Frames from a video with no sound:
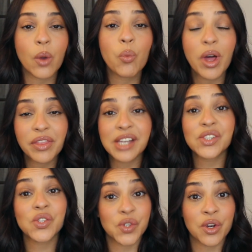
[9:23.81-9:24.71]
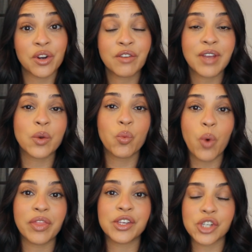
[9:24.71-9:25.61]
what they deserve and
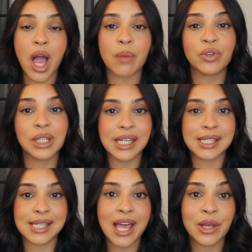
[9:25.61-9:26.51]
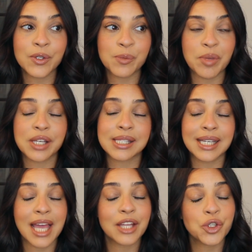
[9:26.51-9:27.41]
what the job really entails, because
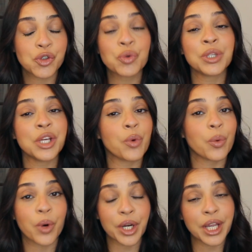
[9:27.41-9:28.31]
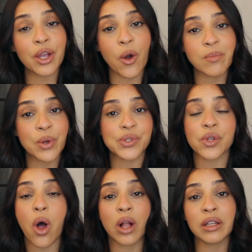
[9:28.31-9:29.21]
again, truly we're working
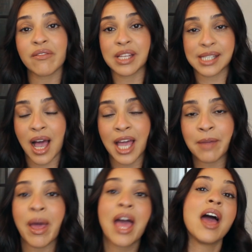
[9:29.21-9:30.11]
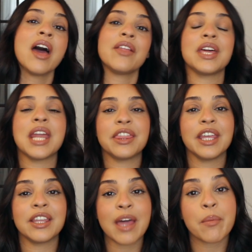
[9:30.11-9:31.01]
almost all of the time, then I
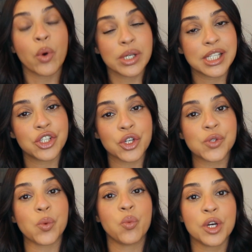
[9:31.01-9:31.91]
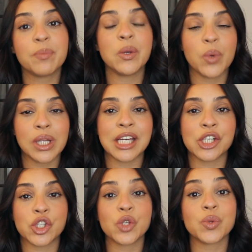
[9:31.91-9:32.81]
think that more teachers would be
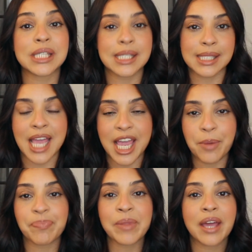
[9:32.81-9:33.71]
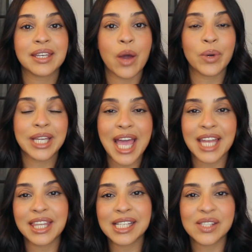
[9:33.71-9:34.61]
willing to stay. Now,
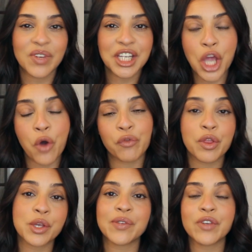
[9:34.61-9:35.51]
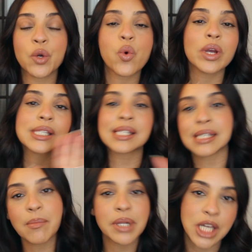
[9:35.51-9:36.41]
again, this video, for those of you who are
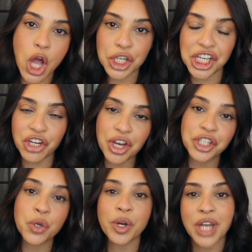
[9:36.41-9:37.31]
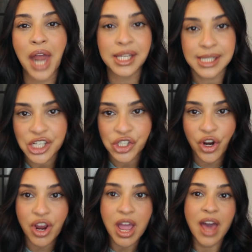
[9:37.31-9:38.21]
stumbling on here and you are not a
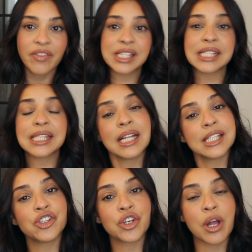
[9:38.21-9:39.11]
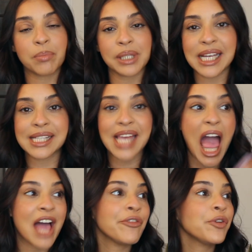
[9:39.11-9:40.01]
teacher, this is not teacher complaints.
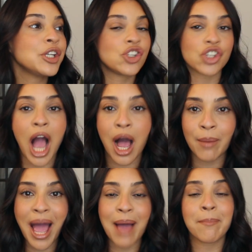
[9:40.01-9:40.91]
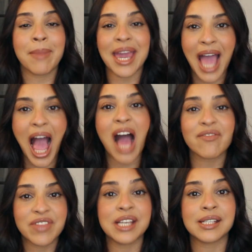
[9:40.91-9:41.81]
Every job may
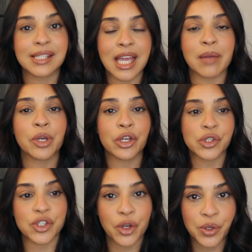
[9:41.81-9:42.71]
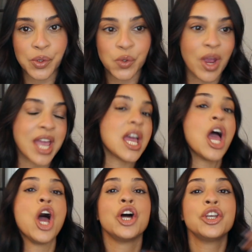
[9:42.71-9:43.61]
have these same concerns, right?
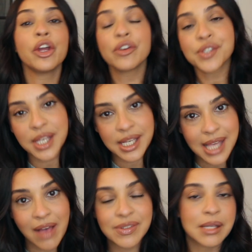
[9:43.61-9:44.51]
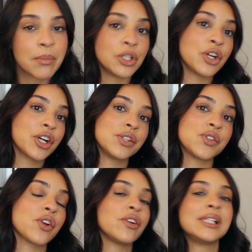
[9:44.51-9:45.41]
Nurses have similar
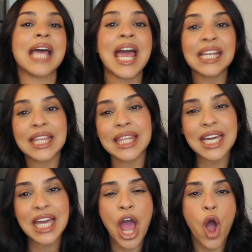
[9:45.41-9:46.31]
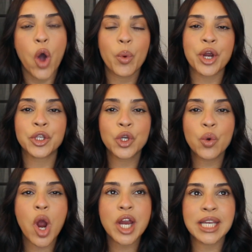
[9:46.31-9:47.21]
concerns. Anything where
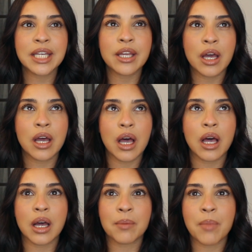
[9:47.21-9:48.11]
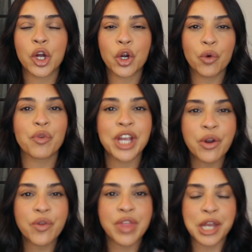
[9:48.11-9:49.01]
you are in a
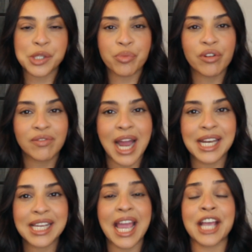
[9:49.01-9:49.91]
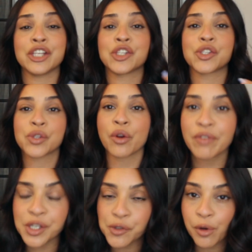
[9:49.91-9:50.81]
career that is providing a
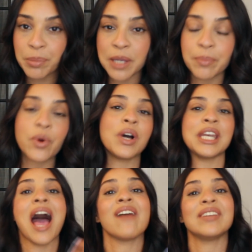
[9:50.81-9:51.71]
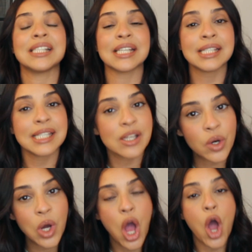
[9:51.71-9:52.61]
service for people and having to
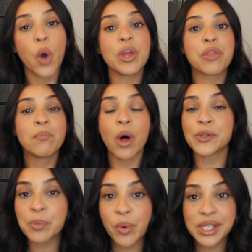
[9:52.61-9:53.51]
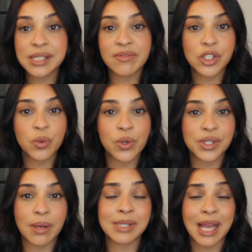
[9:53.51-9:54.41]
deal with multiple
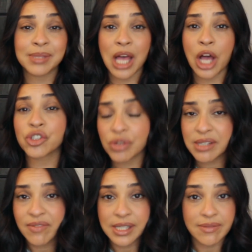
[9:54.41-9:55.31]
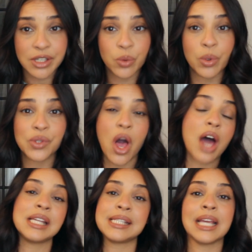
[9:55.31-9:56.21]
individuals, sometimes hundreds of individuals
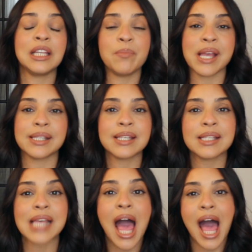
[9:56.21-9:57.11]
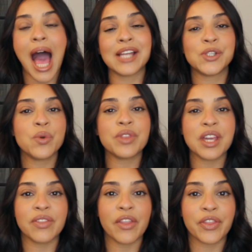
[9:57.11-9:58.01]
on a daily basis, I do
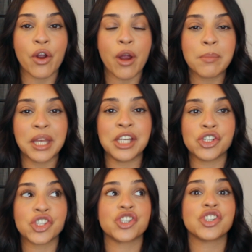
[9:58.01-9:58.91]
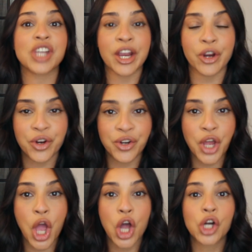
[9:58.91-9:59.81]
think that there are many
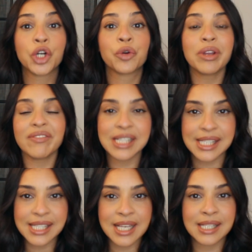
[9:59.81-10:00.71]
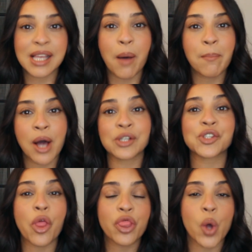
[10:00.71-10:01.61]
shared grievances
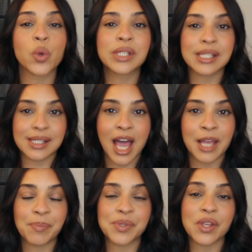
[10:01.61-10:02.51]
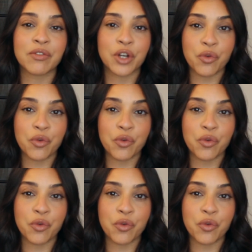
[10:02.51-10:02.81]
amongst those types of